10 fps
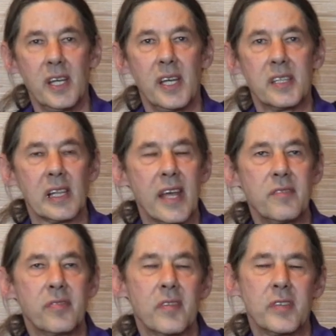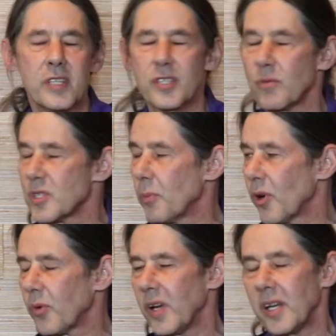in the late 50s. There was a
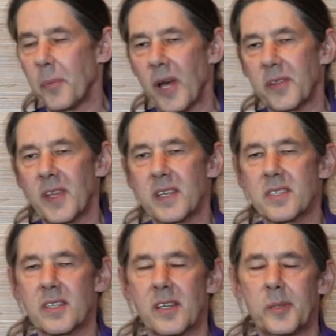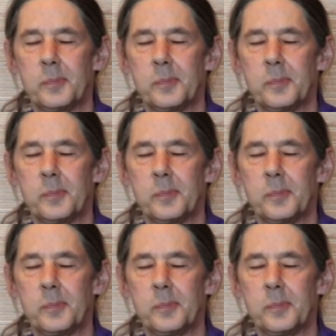book written about this.